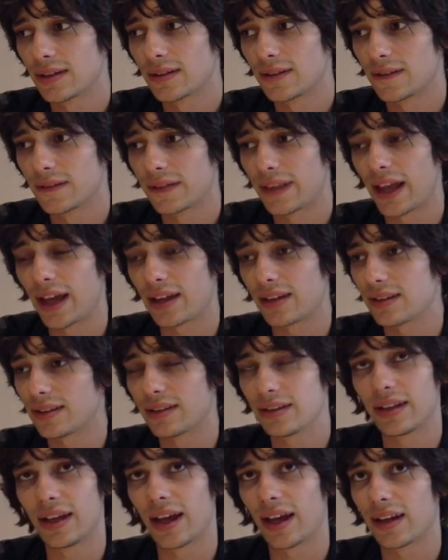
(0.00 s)
Well, these kids are
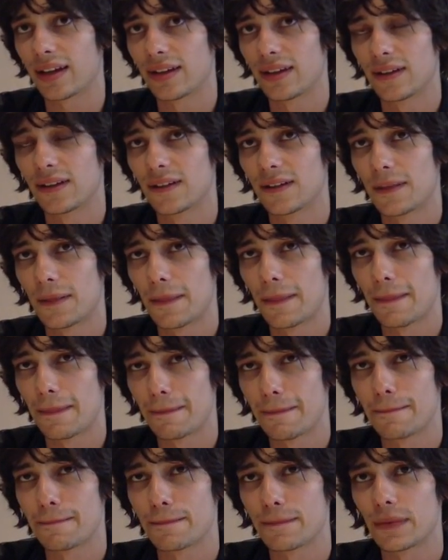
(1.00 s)
remarkably hard to
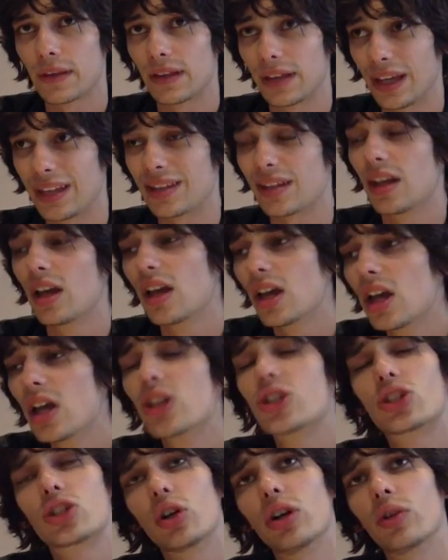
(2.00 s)
kill, which is
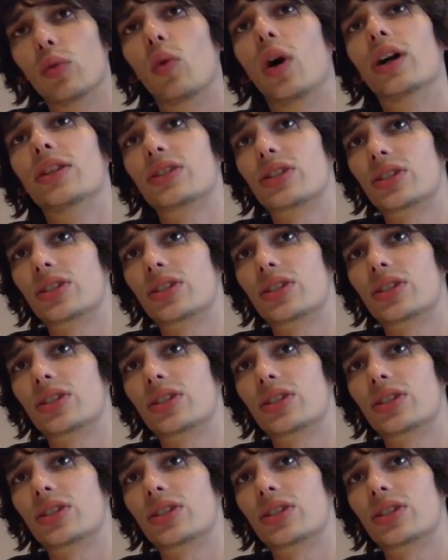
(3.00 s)
surprising.